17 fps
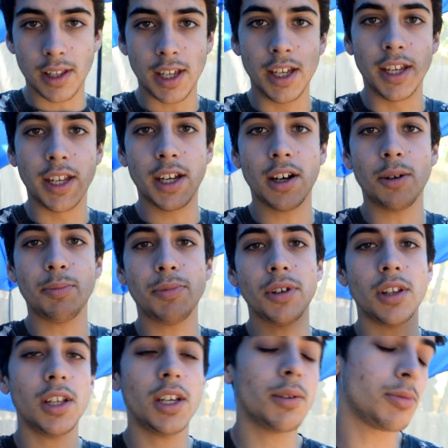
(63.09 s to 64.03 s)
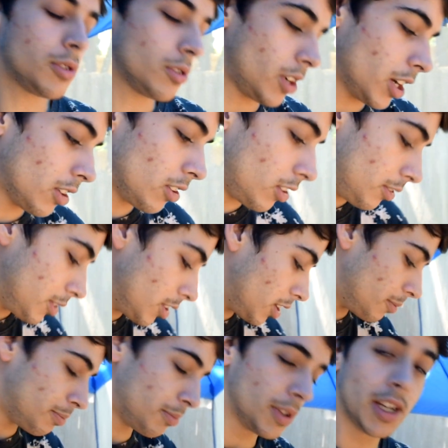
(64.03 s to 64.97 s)
eating up the lip so I called
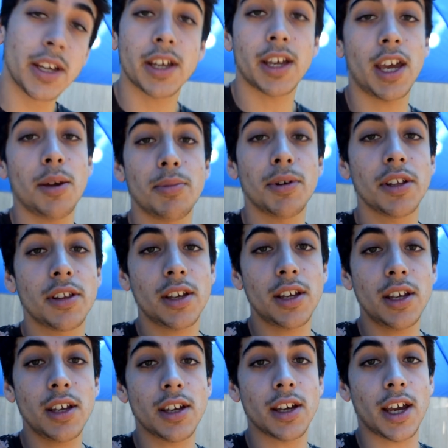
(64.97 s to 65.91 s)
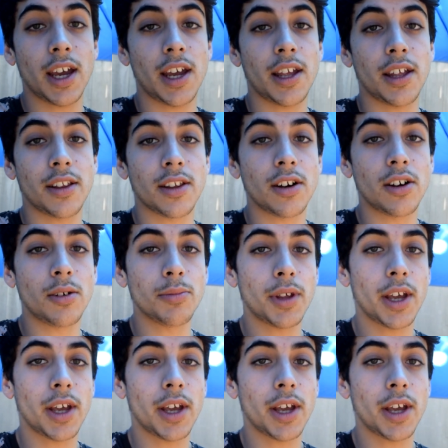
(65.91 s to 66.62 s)
up KBD and um,